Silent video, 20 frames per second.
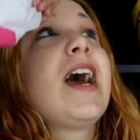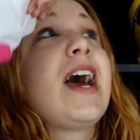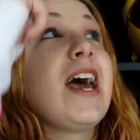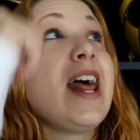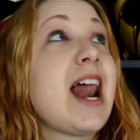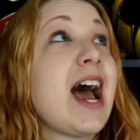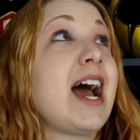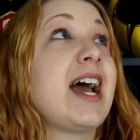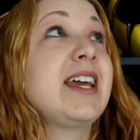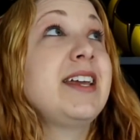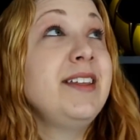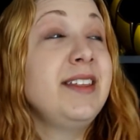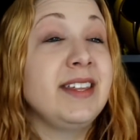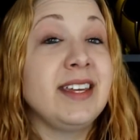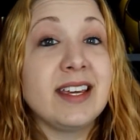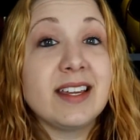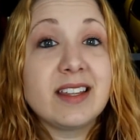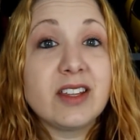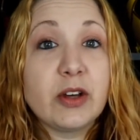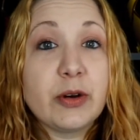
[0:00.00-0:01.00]
And I
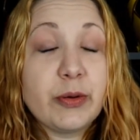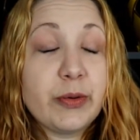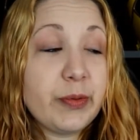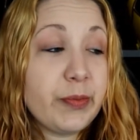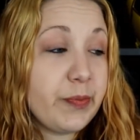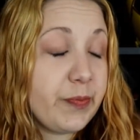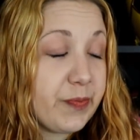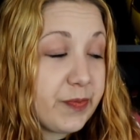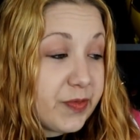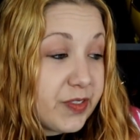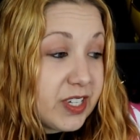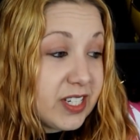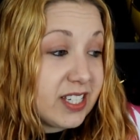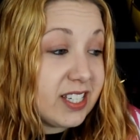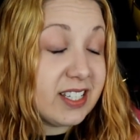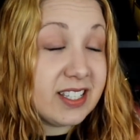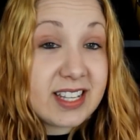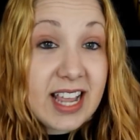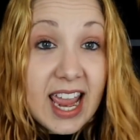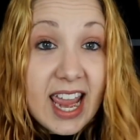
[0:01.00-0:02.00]
think that the
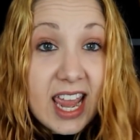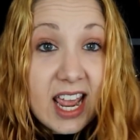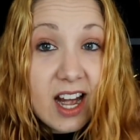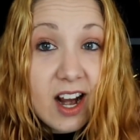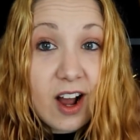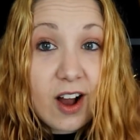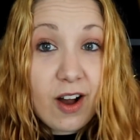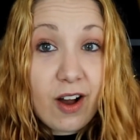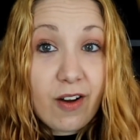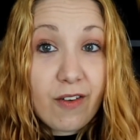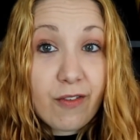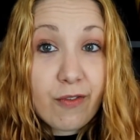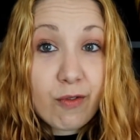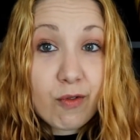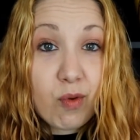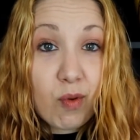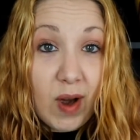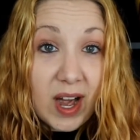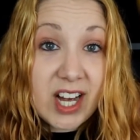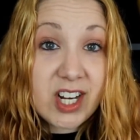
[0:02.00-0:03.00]
state of
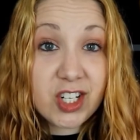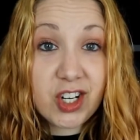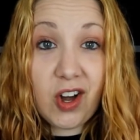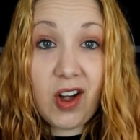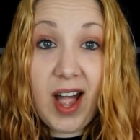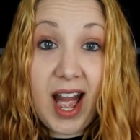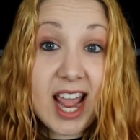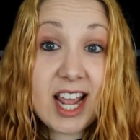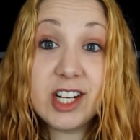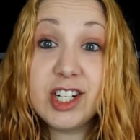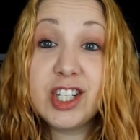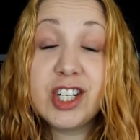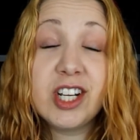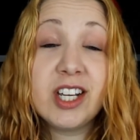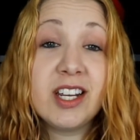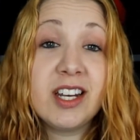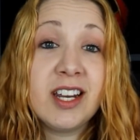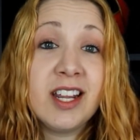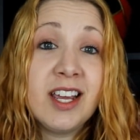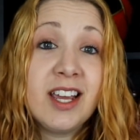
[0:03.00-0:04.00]
Ranger
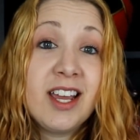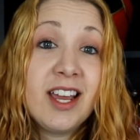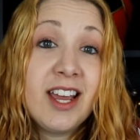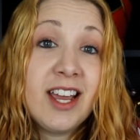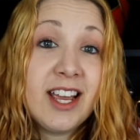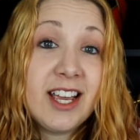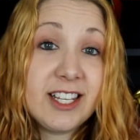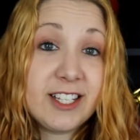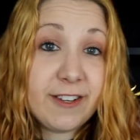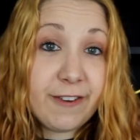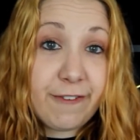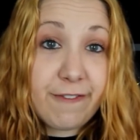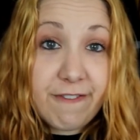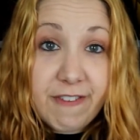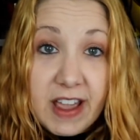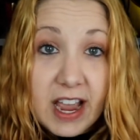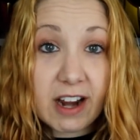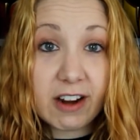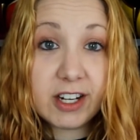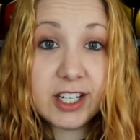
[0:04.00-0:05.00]
Nation is
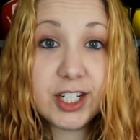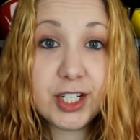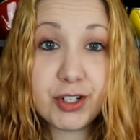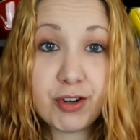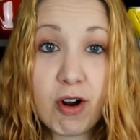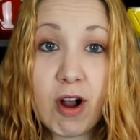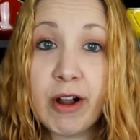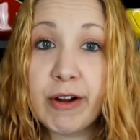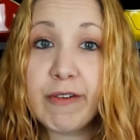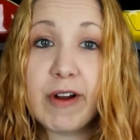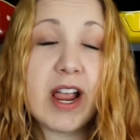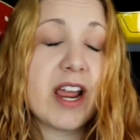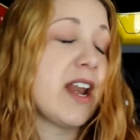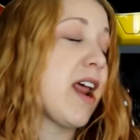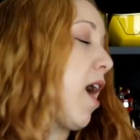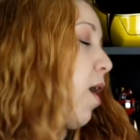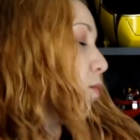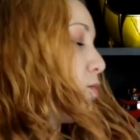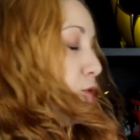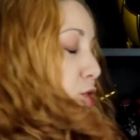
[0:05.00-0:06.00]
very strong right
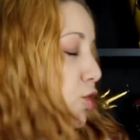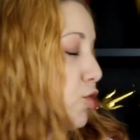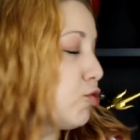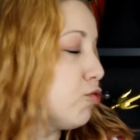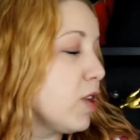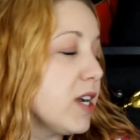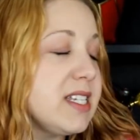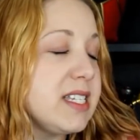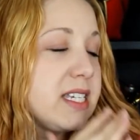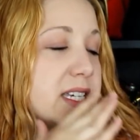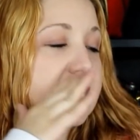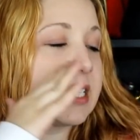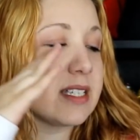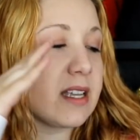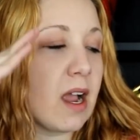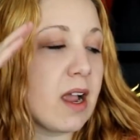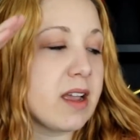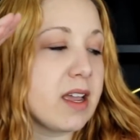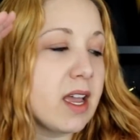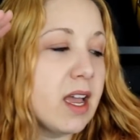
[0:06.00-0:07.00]
now. It's crazy
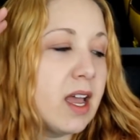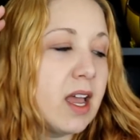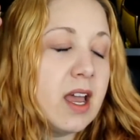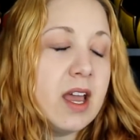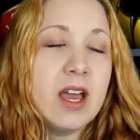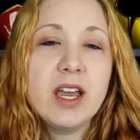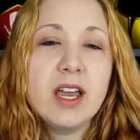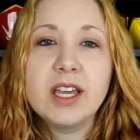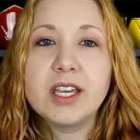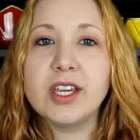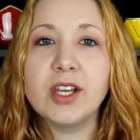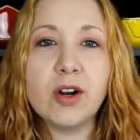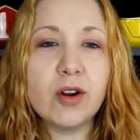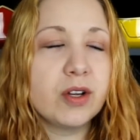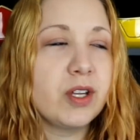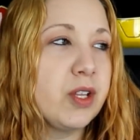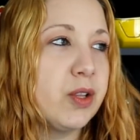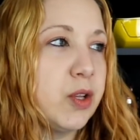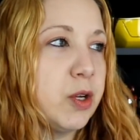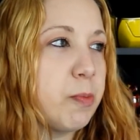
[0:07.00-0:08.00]
because I, you know,
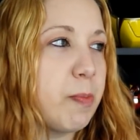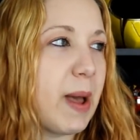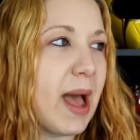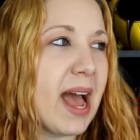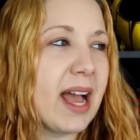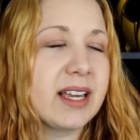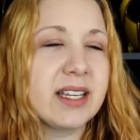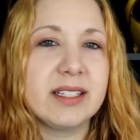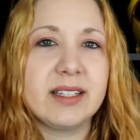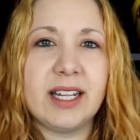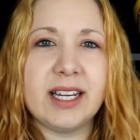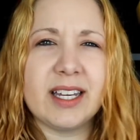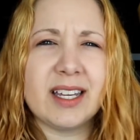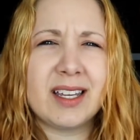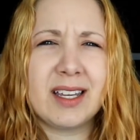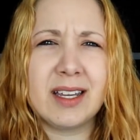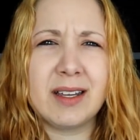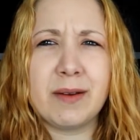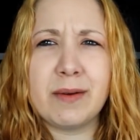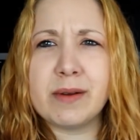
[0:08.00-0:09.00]
you look back at
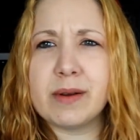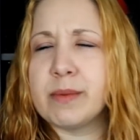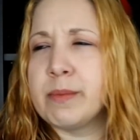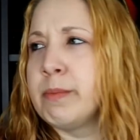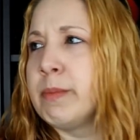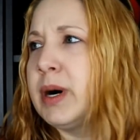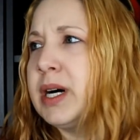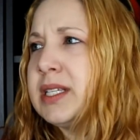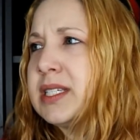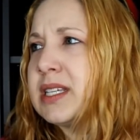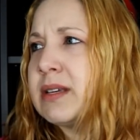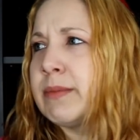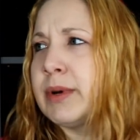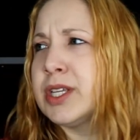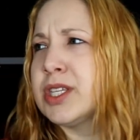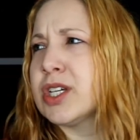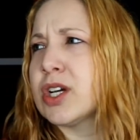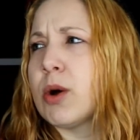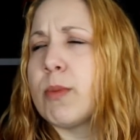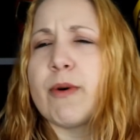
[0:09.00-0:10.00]
like months and
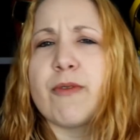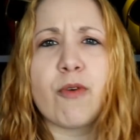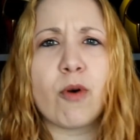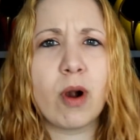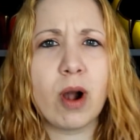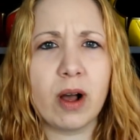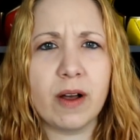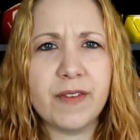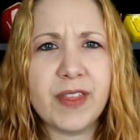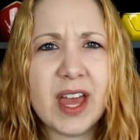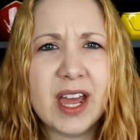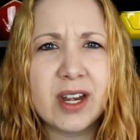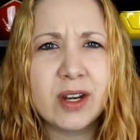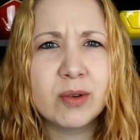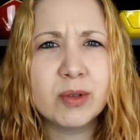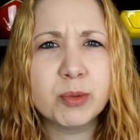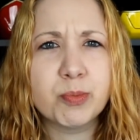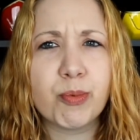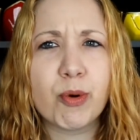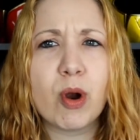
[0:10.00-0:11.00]
months ago before all of that
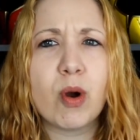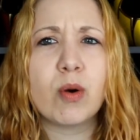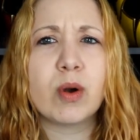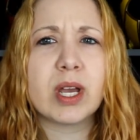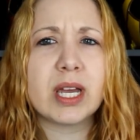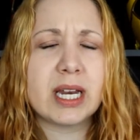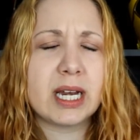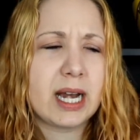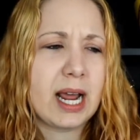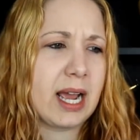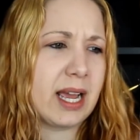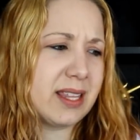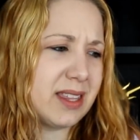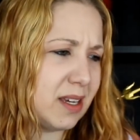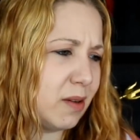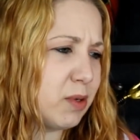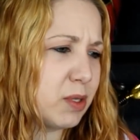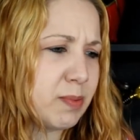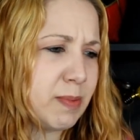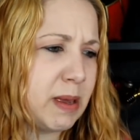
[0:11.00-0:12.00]
news broke, and I
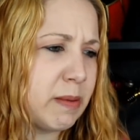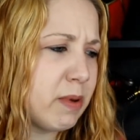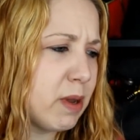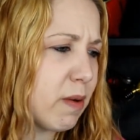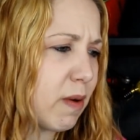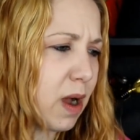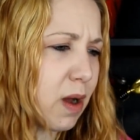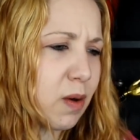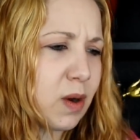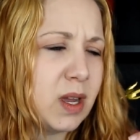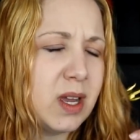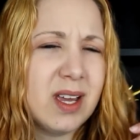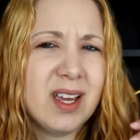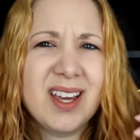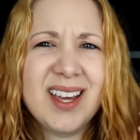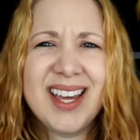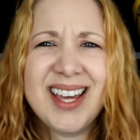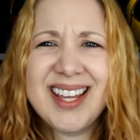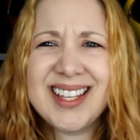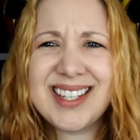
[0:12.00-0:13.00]
think it was maybe around
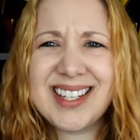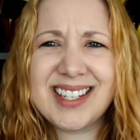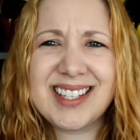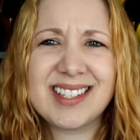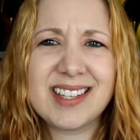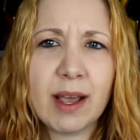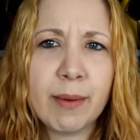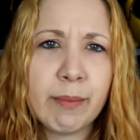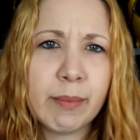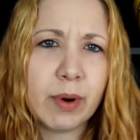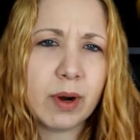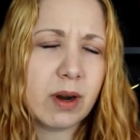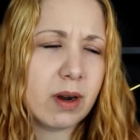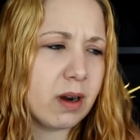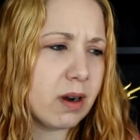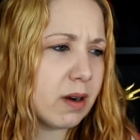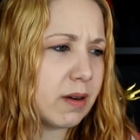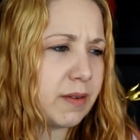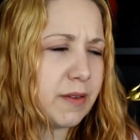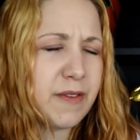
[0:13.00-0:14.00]

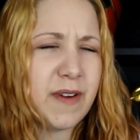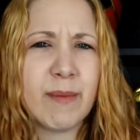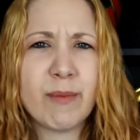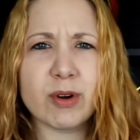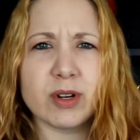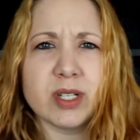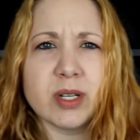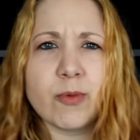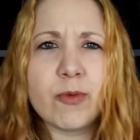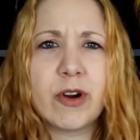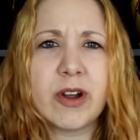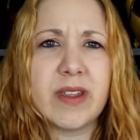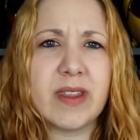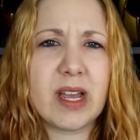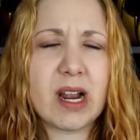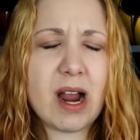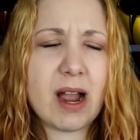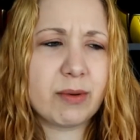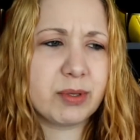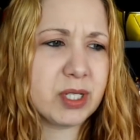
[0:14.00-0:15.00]
December or November, somewhere in
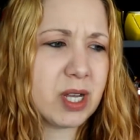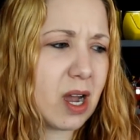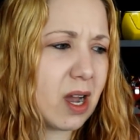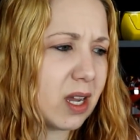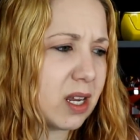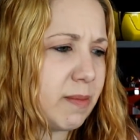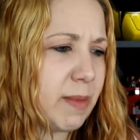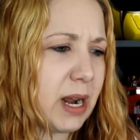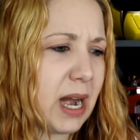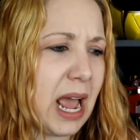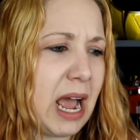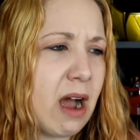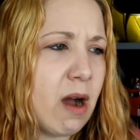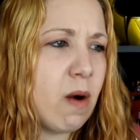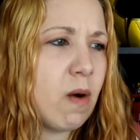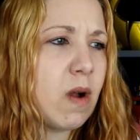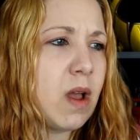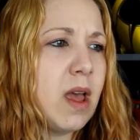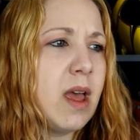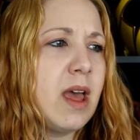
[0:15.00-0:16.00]
there, I was talking about
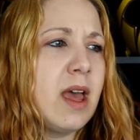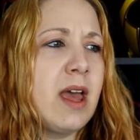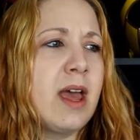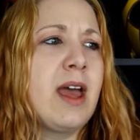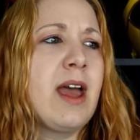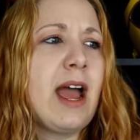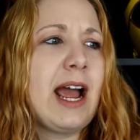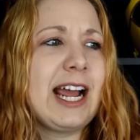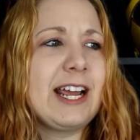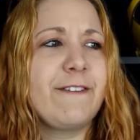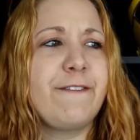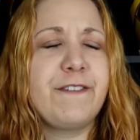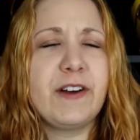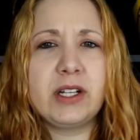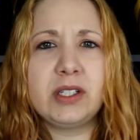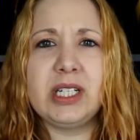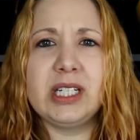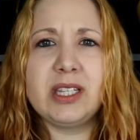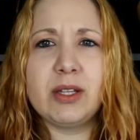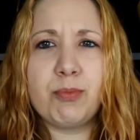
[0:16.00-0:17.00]
how I
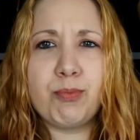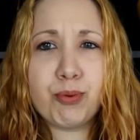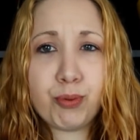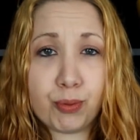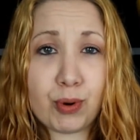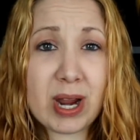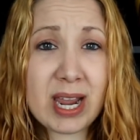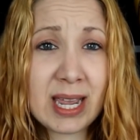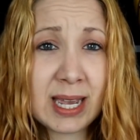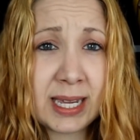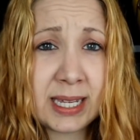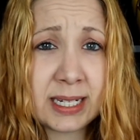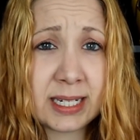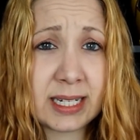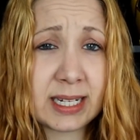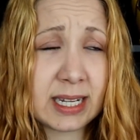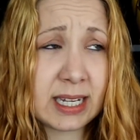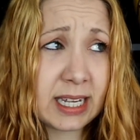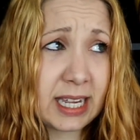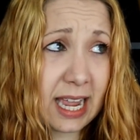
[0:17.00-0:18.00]
felt like the
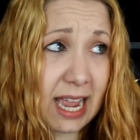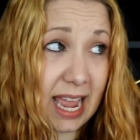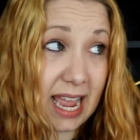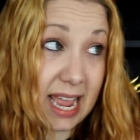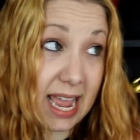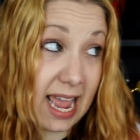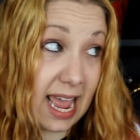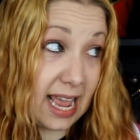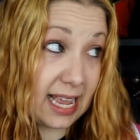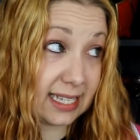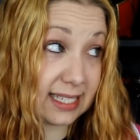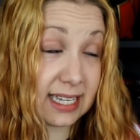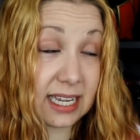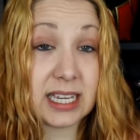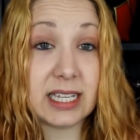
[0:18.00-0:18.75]
brand as